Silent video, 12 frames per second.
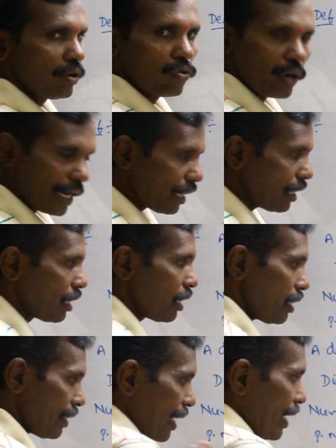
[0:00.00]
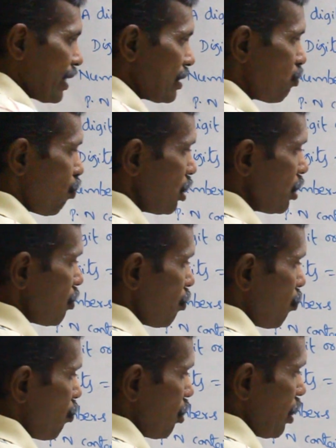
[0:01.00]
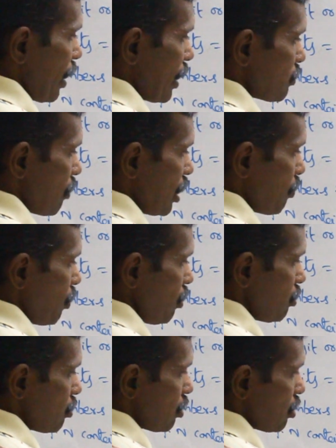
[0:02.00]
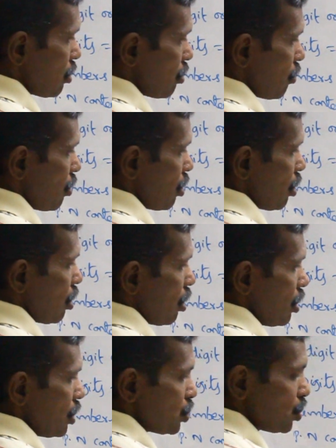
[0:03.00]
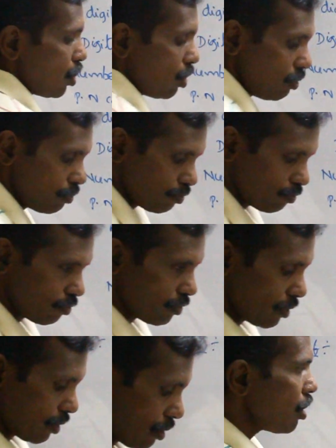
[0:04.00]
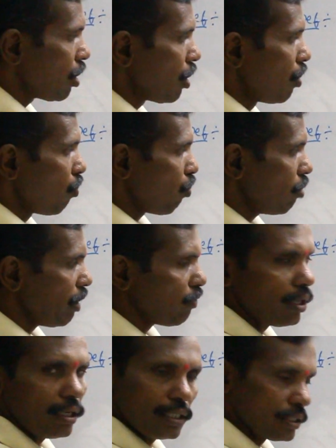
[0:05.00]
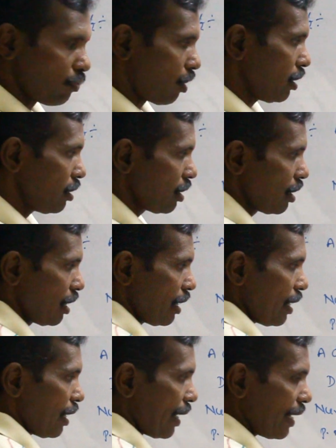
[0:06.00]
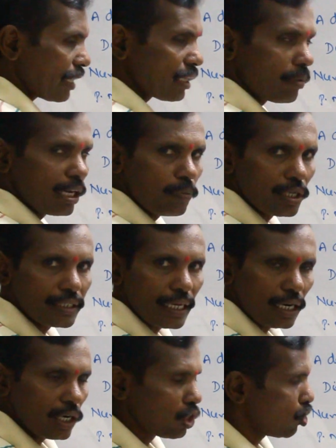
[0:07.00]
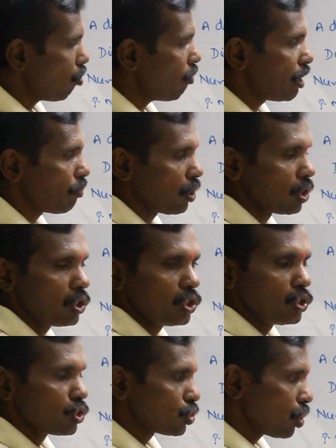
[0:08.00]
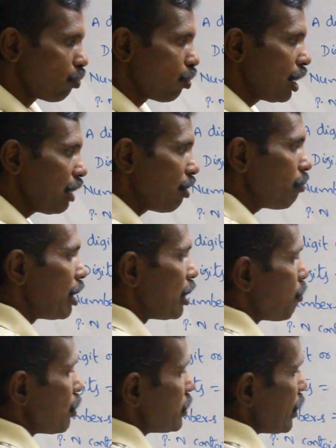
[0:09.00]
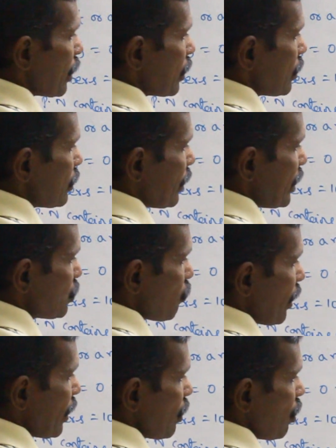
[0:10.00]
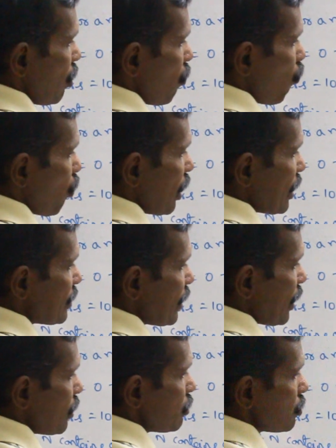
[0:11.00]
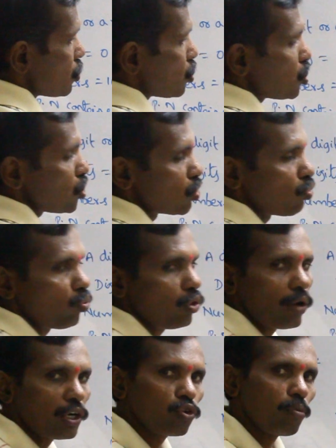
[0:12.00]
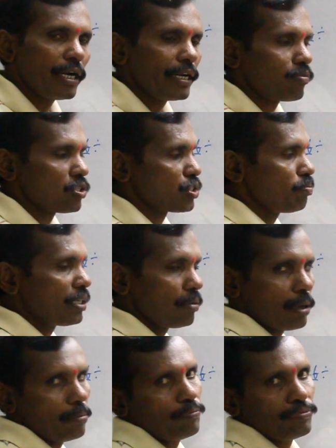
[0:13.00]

Okay. Take as 1 as multiple. So 1 by 1 is a 1. Another multiple is there? No multiple. So only one multiple is there. That is why 1 less than 2. We want two multiples minimum.